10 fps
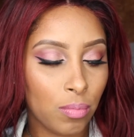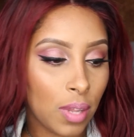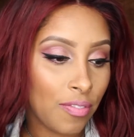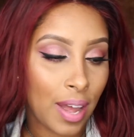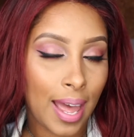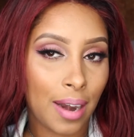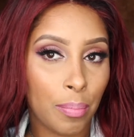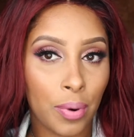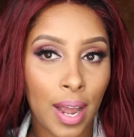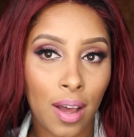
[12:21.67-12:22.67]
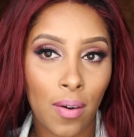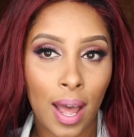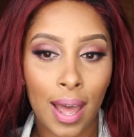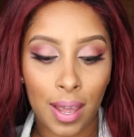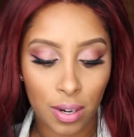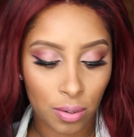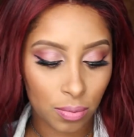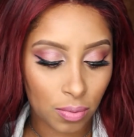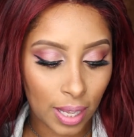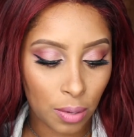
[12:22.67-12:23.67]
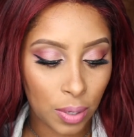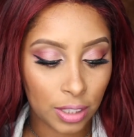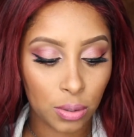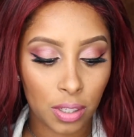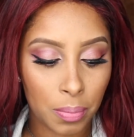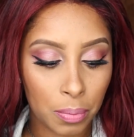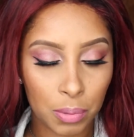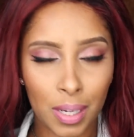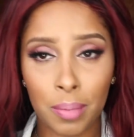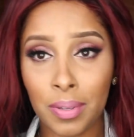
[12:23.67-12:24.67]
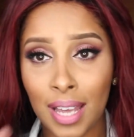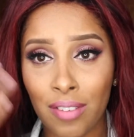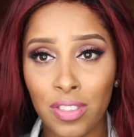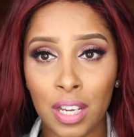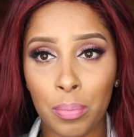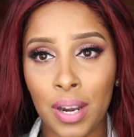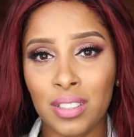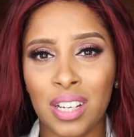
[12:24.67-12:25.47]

If I had a brow, I don't like when I do other people's makeup and they have thick brows,